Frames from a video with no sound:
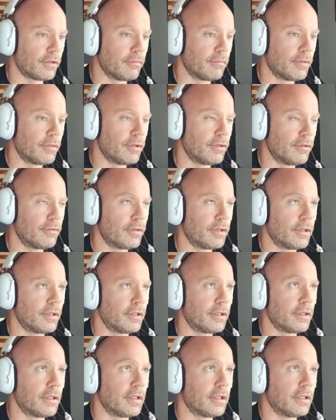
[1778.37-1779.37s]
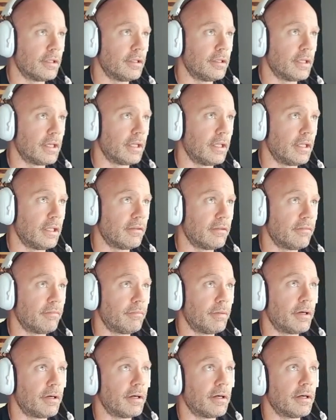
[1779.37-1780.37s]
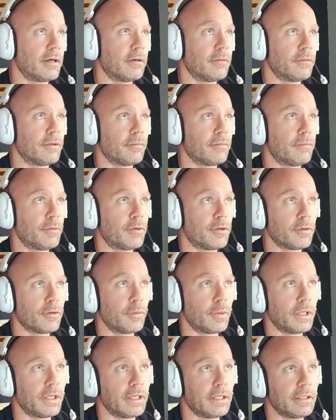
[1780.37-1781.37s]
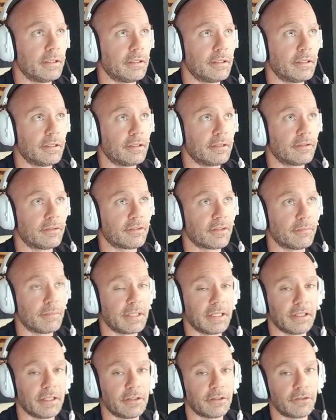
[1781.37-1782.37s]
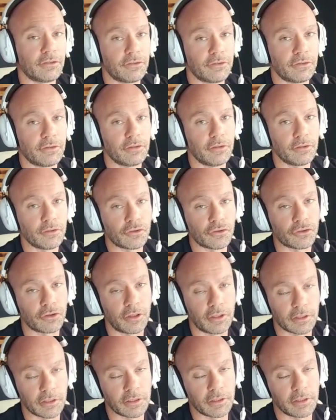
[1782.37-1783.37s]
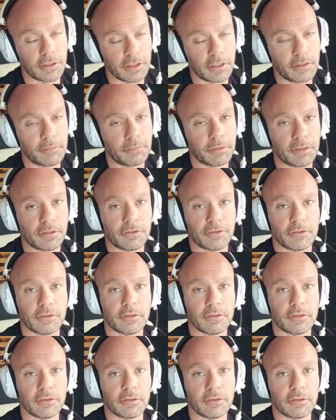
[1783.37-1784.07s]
move a deadlift bar with more weight than somebody else, you're stronger than that person.